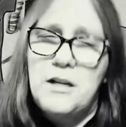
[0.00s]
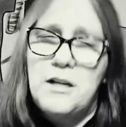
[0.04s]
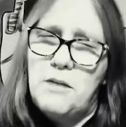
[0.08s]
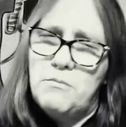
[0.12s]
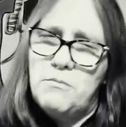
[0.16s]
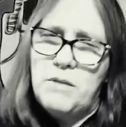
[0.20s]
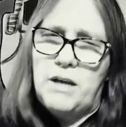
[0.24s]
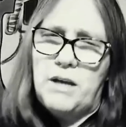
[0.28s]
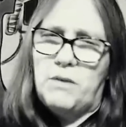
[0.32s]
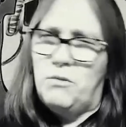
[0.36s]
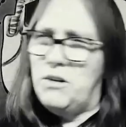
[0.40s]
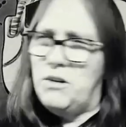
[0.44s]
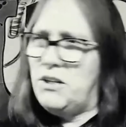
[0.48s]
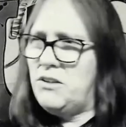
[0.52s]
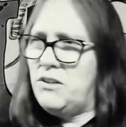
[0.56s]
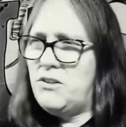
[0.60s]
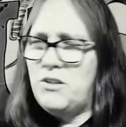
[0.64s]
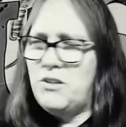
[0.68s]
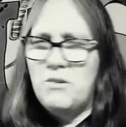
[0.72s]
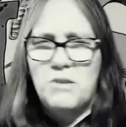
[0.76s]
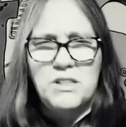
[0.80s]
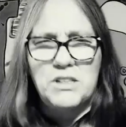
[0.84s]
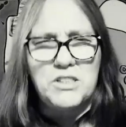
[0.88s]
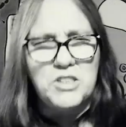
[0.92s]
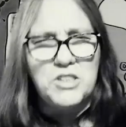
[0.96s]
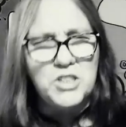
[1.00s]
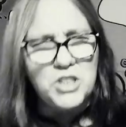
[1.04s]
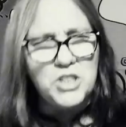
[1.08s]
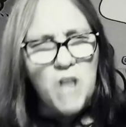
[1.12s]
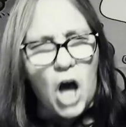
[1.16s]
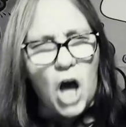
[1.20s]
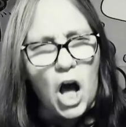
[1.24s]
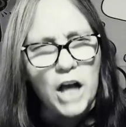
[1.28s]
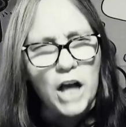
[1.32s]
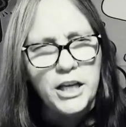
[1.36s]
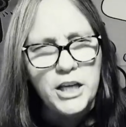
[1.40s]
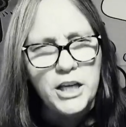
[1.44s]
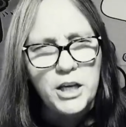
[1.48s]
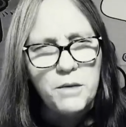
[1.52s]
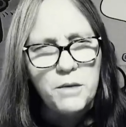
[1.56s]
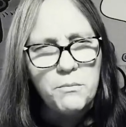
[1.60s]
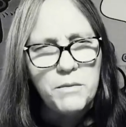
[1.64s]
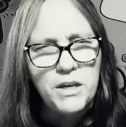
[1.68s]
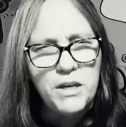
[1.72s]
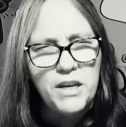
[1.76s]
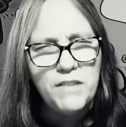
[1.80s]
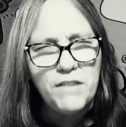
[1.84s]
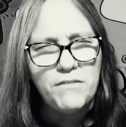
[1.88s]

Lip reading: I'm like, what are you doing? Stalking me?